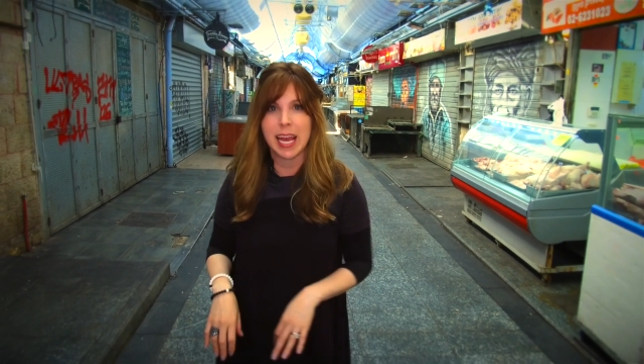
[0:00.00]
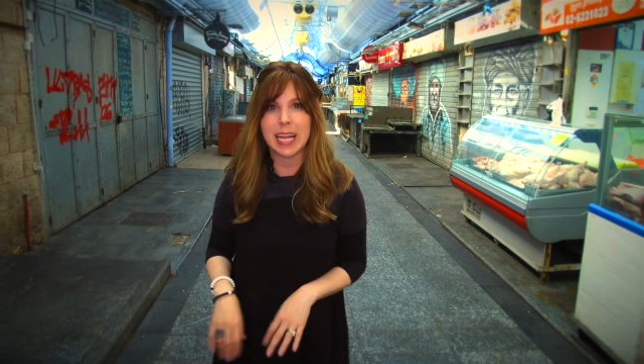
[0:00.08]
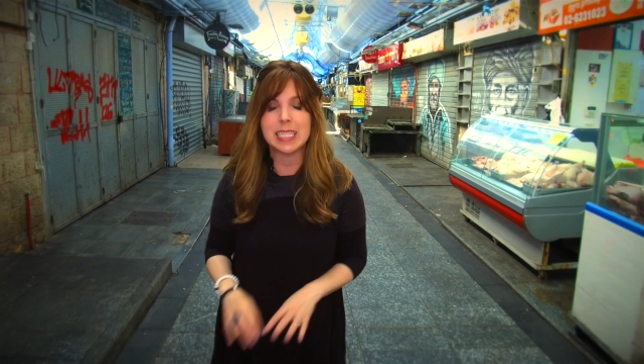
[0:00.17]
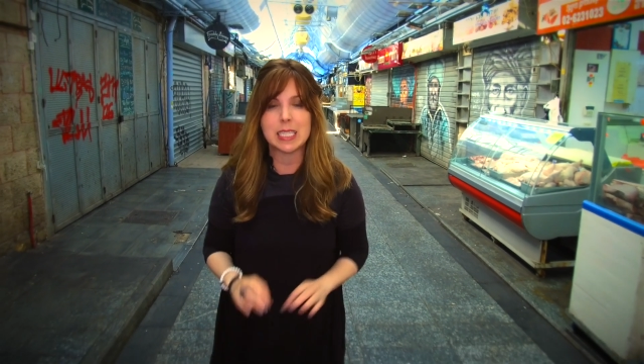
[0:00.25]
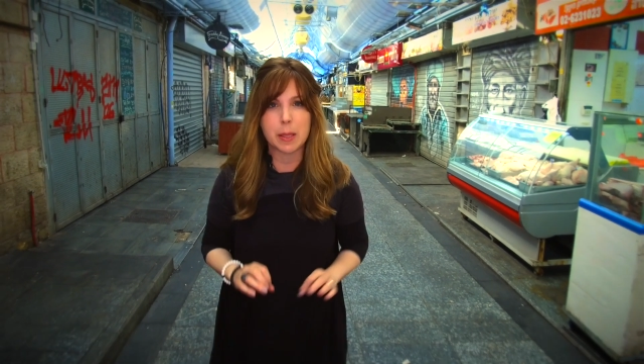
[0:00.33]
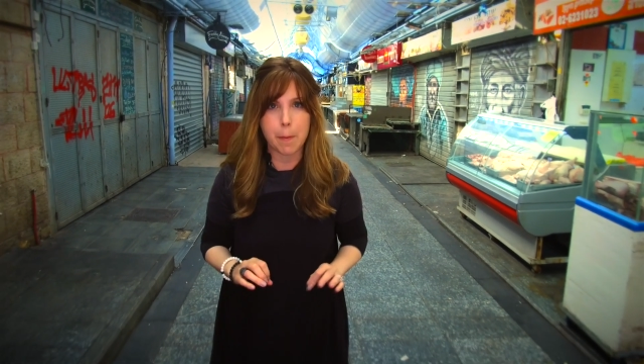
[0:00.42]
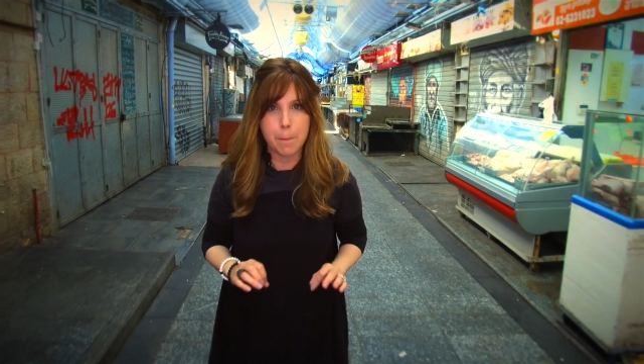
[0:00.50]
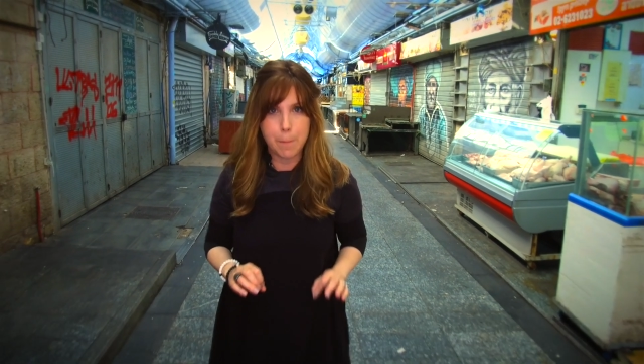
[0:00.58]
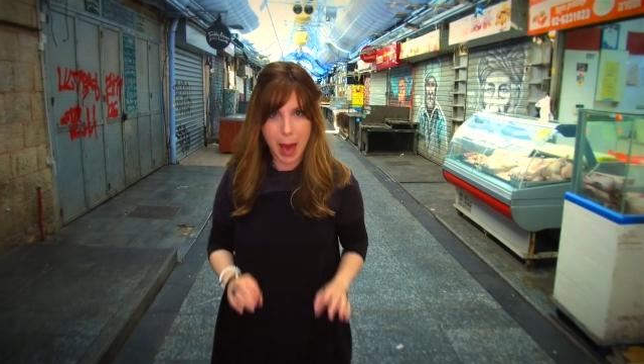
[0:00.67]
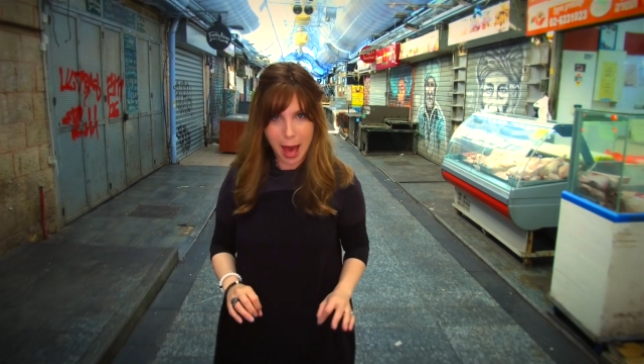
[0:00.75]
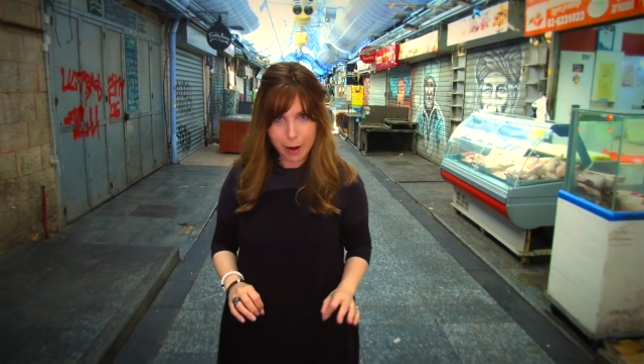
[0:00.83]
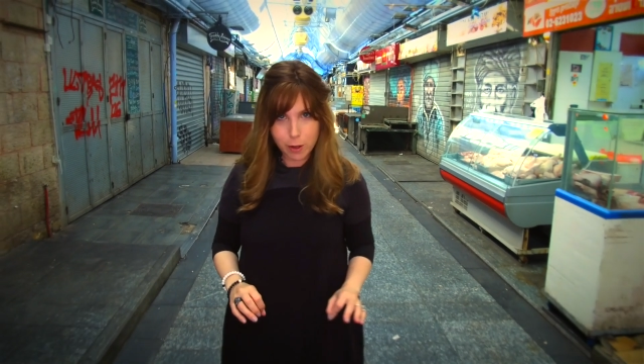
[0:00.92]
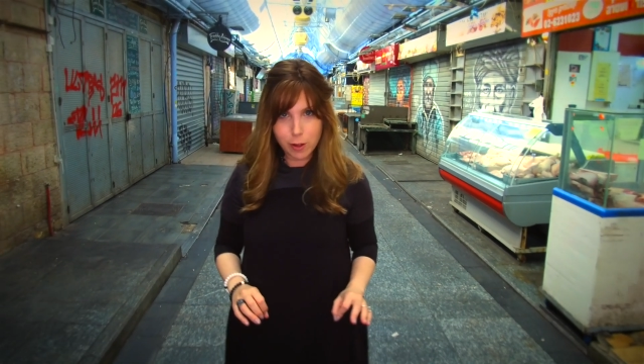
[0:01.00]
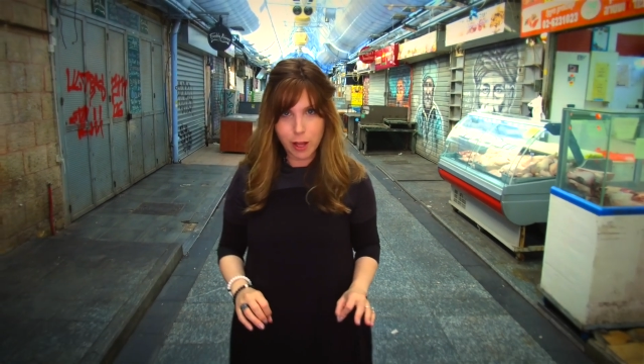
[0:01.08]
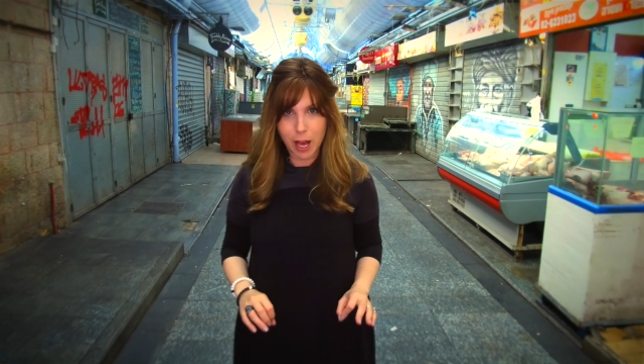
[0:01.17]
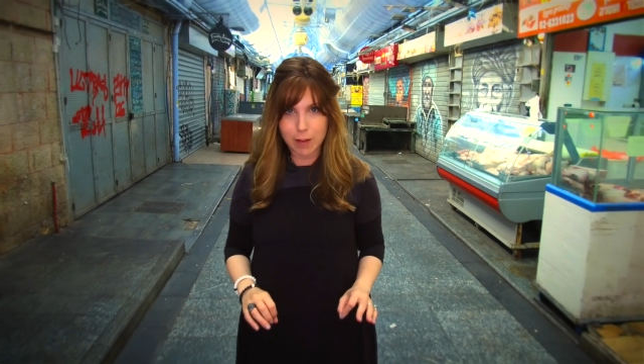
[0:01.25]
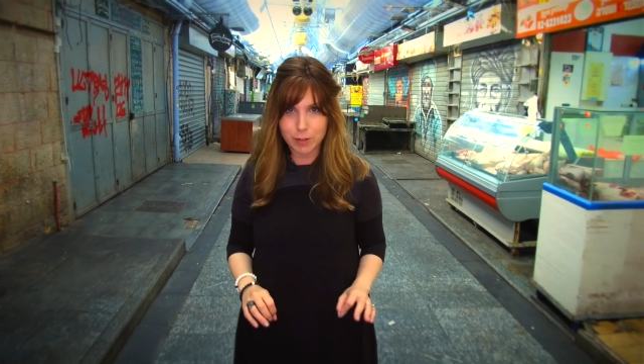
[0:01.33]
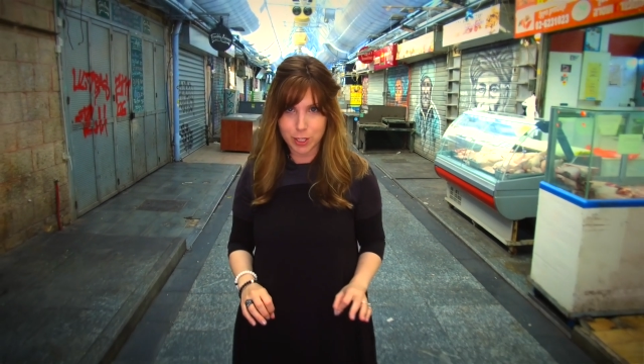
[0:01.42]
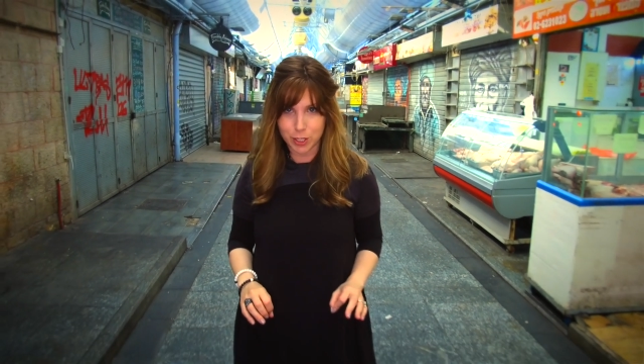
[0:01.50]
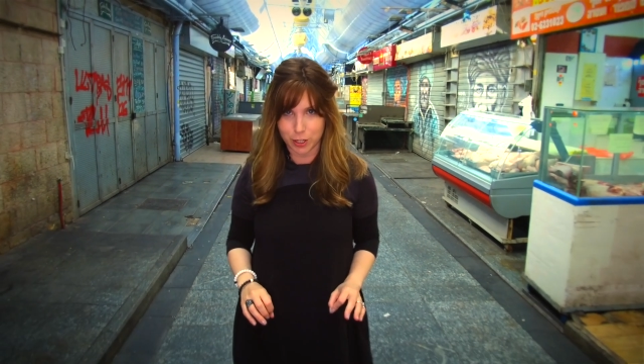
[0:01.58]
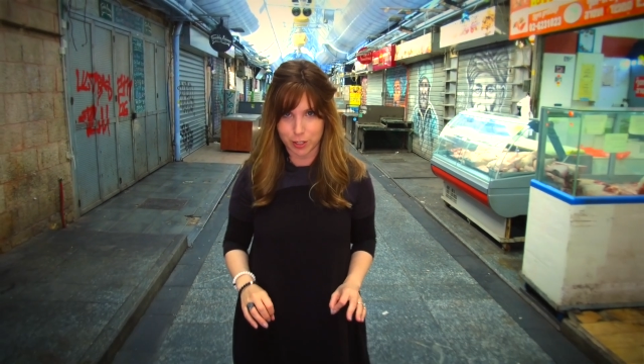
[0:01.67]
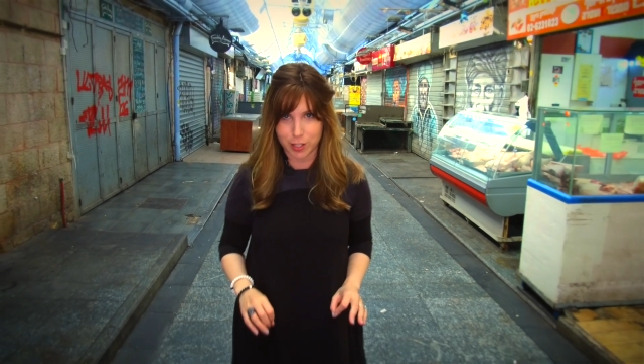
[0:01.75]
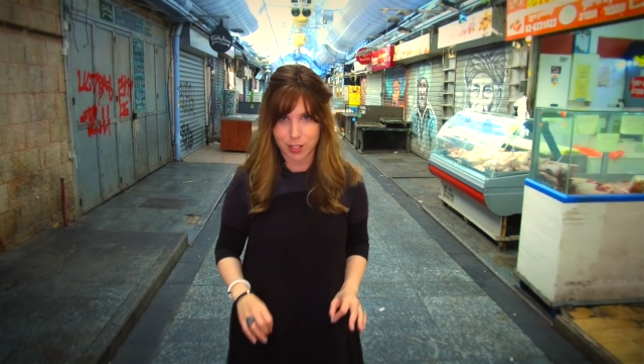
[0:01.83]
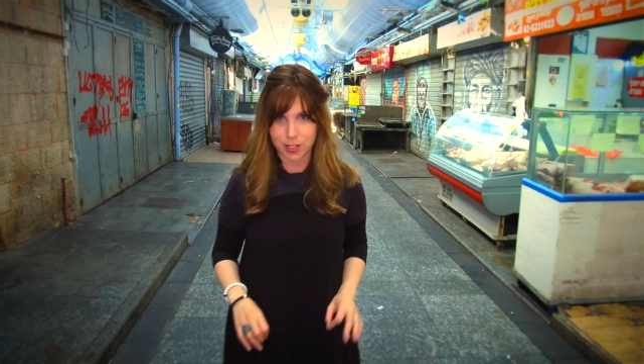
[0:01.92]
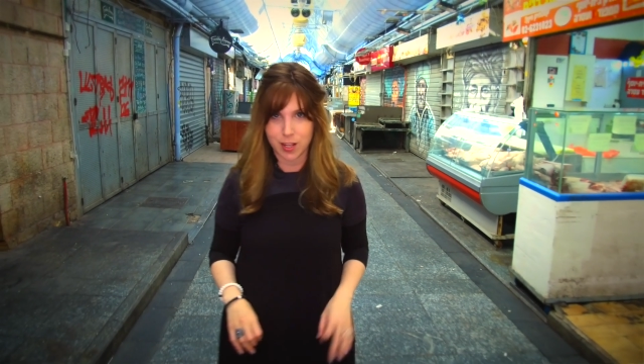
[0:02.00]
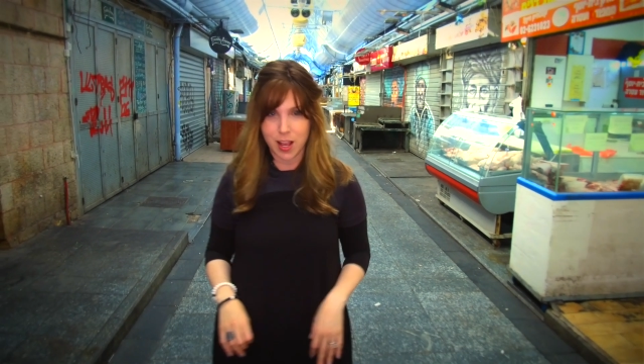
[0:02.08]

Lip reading: It's the battle of desserts.